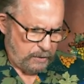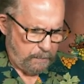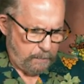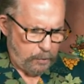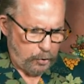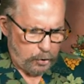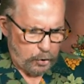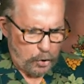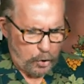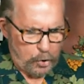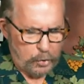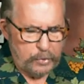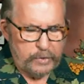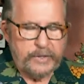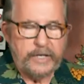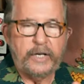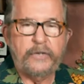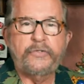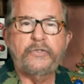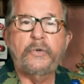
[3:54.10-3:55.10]
Bourgogne
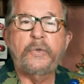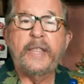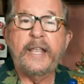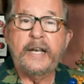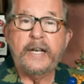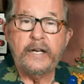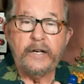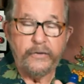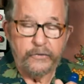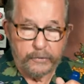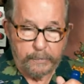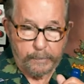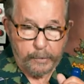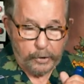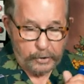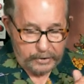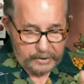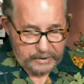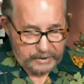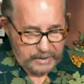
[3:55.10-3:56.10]
tells you that it is a
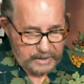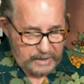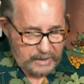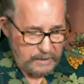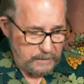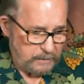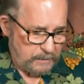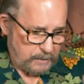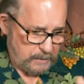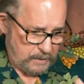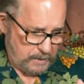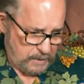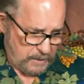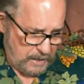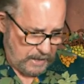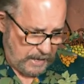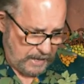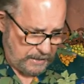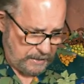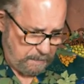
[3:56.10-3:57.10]
Burgundy.
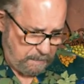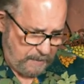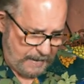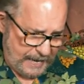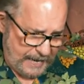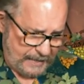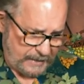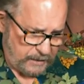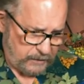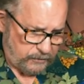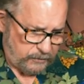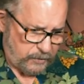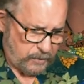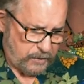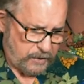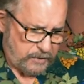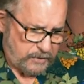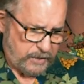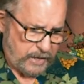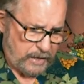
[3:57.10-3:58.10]
On the back, it's going
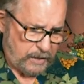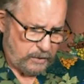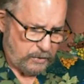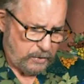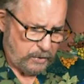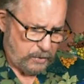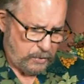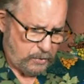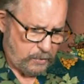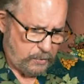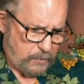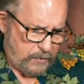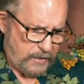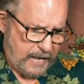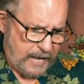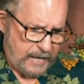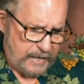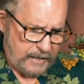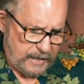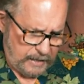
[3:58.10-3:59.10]
to tell you
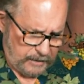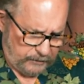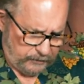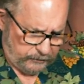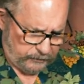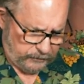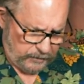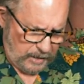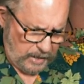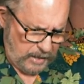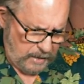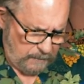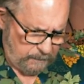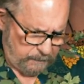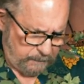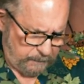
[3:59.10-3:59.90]
that it's, let